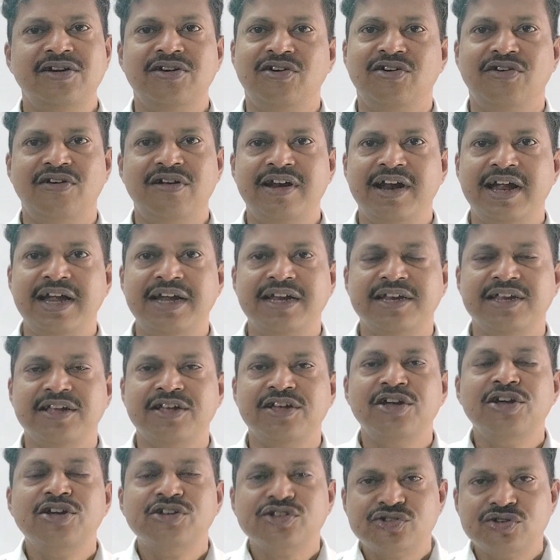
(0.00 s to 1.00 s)
All right.
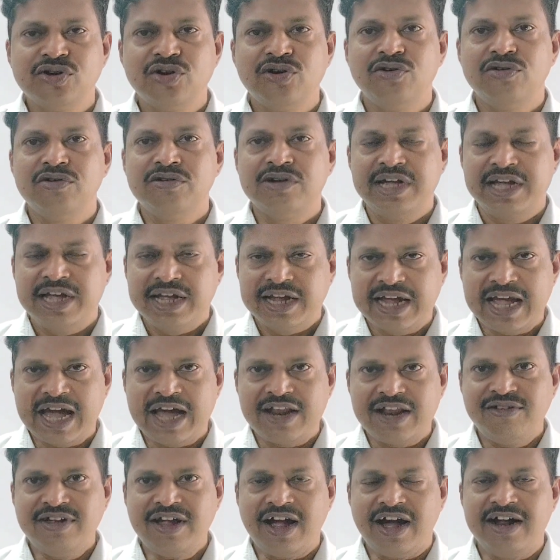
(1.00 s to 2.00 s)
So
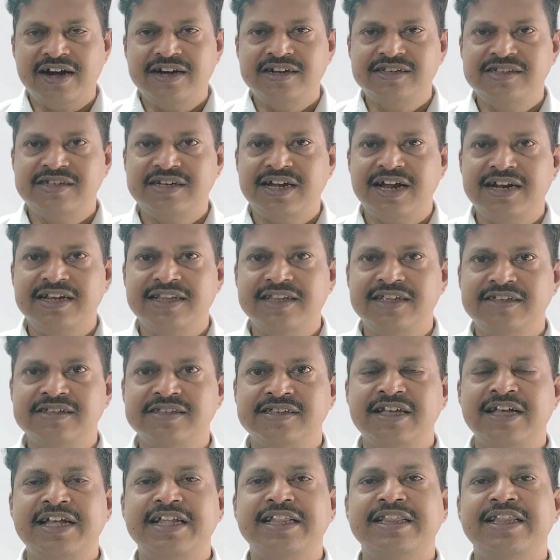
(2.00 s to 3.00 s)
can we understand
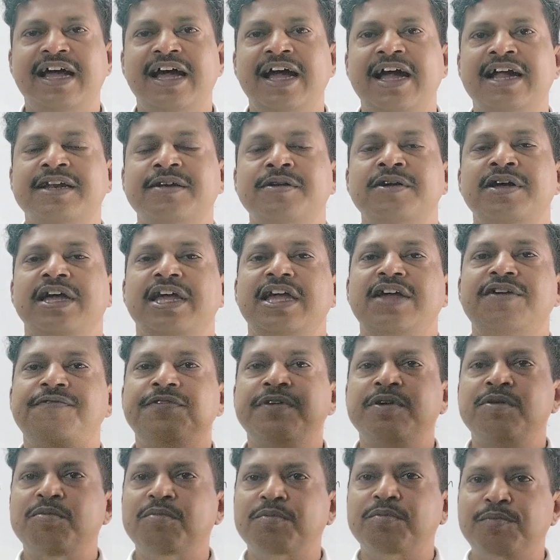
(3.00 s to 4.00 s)
this, that
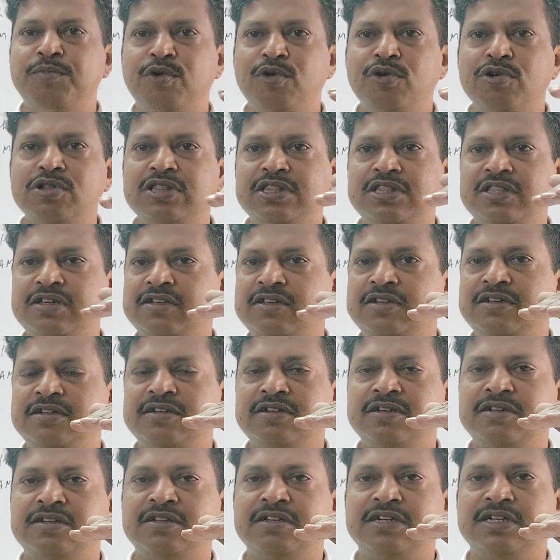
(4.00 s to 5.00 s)
if both
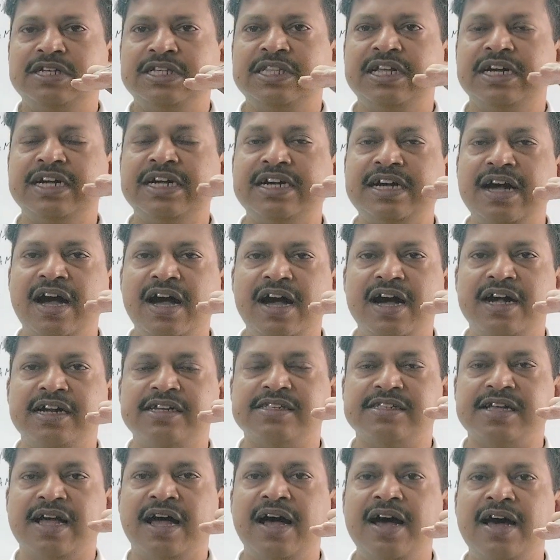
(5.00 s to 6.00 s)
the
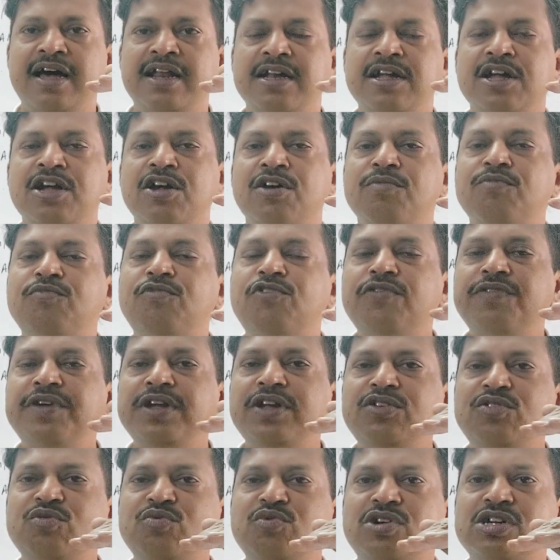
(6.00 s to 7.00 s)
cars are moving
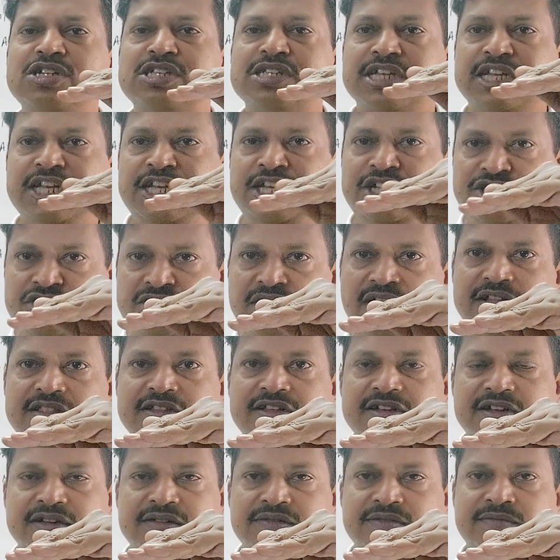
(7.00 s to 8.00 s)
towards each
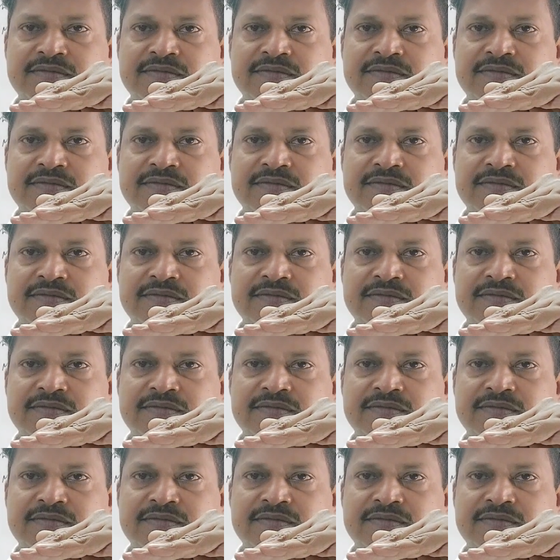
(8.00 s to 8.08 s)
other,